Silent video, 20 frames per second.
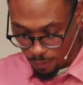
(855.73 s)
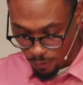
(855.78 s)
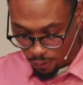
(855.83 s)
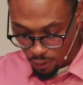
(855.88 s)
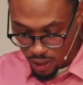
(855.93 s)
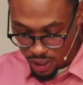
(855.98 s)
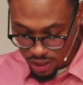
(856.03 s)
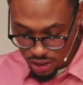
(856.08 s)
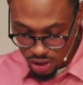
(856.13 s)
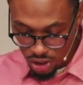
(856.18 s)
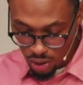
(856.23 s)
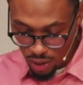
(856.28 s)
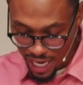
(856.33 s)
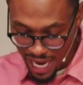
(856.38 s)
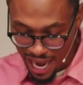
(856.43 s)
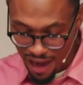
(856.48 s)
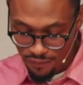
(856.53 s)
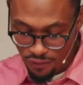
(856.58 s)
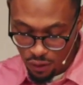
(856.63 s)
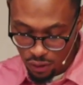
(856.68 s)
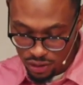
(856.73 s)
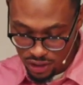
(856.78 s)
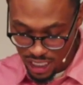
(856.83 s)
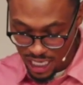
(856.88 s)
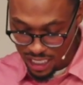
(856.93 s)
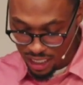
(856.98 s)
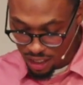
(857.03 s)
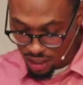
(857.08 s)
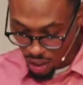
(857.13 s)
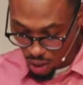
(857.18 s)
The priest shall have
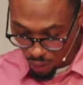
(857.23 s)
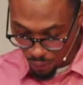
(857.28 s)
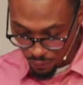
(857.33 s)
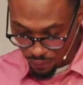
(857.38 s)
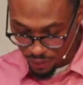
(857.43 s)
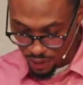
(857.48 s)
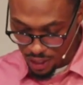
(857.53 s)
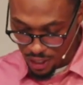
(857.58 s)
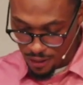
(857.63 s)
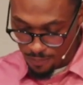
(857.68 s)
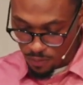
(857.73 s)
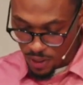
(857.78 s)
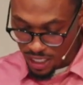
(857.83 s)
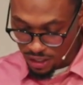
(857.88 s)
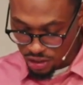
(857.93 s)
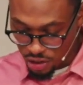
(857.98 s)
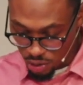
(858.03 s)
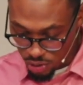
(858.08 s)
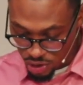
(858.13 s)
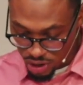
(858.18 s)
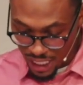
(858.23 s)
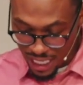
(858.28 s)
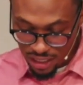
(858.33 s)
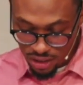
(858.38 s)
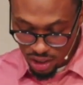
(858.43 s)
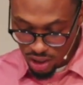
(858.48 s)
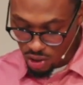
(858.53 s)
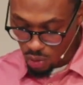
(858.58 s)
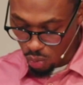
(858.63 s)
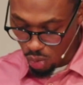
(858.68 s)
her take an oath and shall
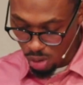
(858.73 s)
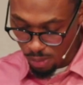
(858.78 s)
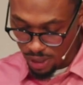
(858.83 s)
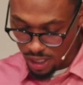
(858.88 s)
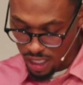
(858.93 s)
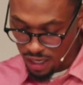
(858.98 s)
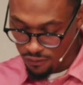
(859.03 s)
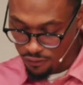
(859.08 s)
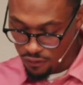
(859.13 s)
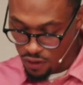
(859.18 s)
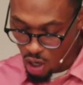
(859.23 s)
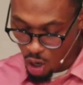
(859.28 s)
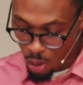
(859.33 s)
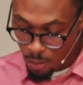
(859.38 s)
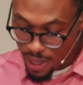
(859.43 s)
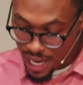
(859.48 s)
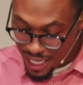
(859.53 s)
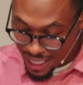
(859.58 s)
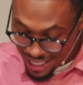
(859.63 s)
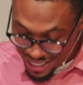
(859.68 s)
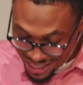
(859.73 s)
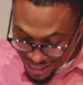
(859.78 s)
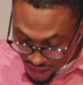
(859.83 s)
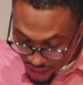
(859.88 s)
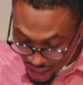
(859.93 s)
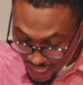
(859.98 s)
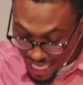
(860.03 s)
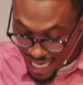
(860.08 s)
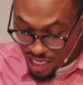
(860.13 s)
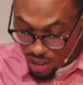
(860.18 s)
say to the woman, if no man
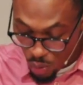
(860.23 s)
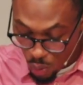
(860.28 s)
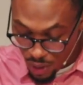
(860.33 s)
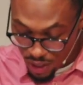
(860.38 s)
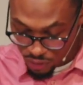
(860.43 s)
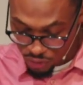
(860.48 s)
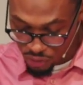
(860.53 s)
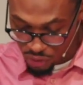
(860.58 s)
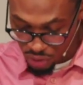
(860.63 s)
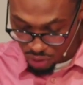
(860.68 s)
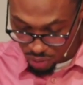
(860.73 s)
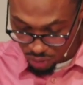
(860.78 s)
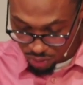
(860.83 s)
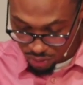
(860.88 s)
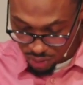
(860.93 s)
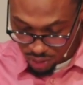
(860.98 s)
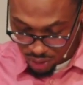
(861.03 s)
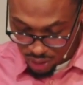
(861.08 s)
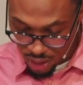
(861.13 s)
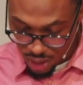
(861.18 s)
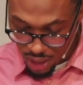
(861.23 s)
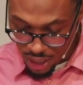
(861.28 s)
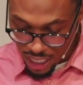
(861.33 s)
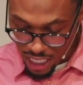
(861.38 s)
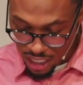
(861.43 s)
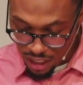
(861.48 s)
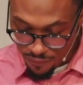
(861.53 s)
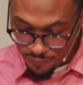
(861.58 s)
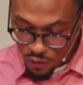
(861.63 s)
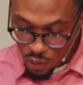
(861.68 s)
has lain with you,
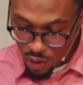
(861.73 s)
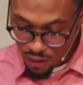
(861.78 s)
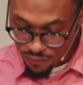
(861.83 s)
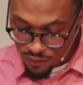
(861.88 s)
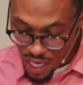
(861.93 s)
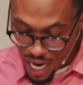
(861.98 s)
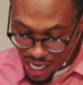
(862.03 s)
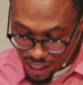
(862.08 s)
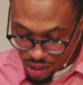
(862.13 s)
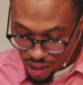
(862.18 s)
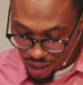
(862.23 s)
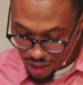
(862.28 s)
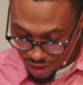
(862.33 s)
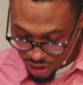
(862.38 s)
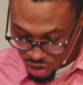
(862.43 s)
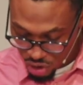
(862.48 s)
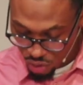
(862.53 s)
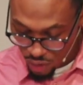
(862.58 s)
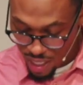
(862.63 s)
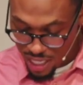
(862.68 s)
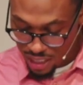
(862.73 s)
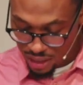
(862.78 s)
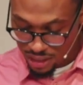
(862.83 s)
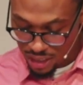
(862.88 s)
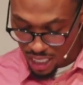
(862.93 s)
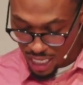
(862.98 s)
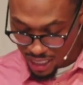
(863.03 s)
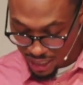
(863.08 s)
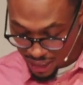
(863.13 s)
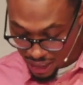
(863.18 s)
and if you have not gone
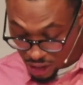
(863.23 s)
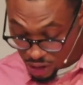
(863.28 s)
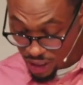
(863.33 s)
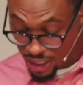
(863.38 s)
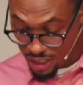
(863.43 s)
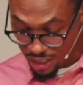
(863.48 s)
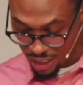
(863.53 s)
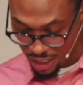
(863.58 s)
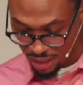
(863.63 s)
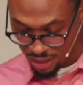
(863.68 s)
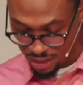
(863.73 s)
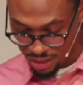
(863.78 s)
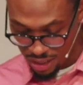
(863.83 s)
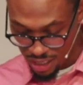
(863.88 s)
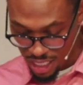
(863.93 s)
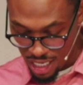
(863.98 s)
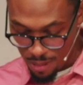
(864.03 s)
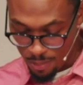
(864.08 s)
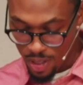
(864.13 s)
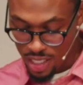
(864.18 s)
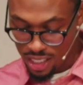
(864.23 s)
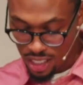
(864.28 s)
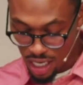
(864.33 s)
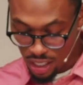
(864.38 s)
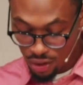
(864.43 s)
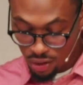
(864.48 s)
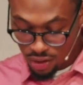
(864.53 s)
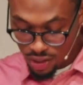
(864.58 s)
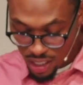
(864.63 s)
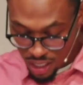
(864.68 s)
astray into uncleanness,
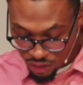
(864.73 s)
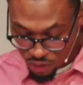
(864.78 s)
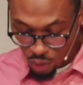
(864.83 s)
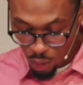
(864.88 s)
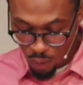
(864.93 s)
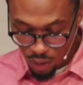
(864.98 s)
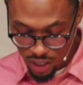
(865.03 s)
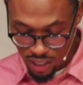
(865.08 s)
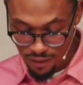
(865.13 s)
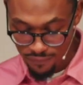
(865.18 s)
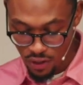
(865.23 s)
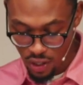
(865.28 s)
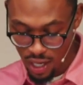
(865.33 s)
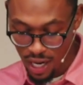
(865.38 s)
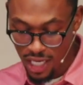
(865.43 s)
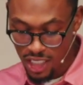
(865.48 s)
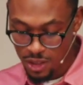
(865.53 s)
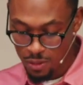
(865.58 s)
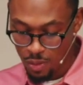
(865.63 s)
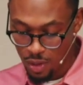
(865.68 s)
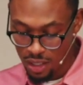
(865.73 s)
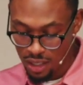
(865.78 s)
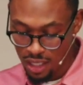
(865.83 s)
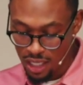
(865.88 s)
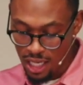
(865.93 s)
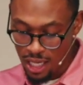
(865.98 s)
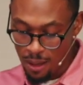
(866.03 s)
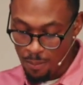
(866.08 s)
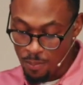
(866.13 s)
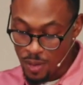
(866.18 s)
being under the authority of your
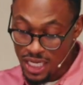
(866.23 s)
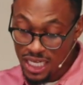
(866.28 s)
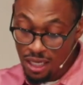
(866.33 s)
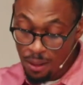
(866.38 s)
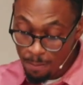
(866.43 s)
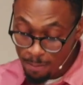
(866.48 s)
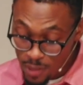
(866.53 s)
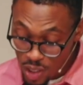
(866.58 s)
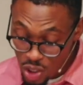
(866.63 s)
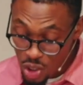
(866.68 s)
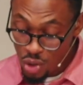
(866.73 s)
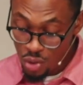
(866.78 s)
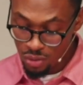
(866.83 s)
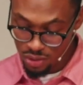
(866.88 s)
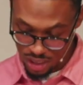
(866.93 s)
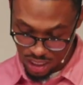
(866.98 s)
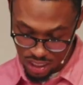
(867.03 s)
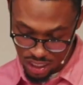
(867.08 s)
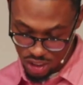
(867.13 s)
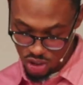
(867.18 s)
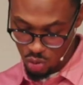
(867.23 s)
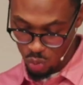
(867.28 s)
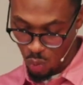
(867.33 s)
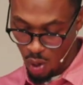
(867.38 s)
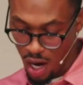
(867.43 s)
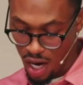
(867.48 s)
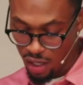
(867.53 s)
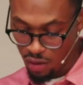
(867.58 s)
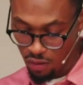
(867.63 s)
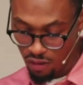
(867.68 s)
husband, be immune to
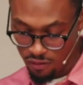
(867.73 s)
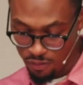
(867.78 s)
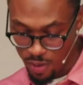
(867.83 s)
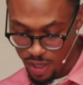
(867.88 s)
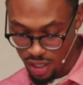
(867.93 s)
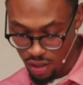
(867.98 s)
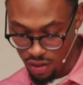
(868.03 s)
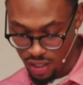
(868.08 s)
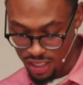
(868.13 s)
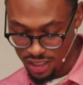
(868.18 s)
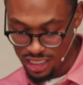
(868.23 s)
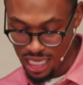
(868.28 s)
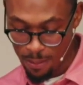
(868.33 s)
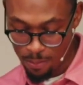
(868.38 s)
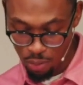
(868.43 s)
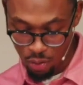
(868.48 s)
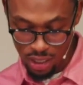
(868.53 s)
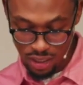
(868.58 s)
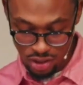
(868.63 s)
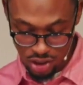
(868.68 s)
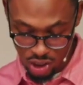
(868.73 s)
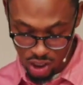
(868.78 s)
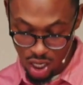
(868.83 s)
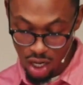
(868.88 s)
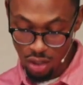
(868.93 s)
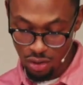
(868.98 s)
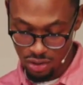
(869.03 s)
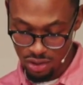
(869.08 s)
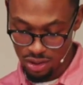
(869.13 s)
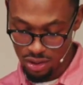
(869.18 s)
this water of bitterness that brings
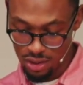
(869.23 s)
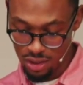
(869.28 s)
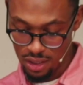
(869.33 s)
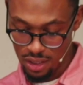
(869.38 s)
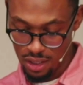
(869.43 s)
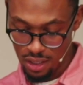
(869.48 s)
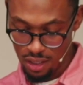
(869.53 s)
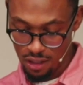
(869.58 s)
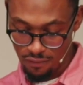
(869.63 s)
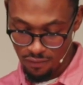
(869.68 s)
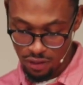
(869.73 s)
a curse.